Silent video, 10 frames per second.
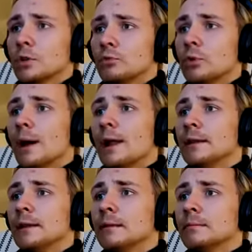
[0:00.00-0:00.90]

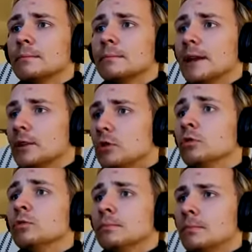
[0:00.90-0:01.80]
Rewilding lets
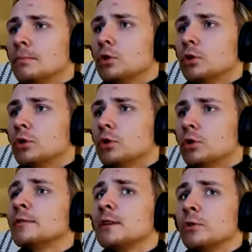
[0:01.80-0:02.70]
you put up one
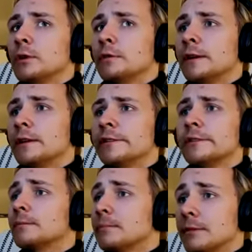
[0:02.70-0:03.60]
exterior fence.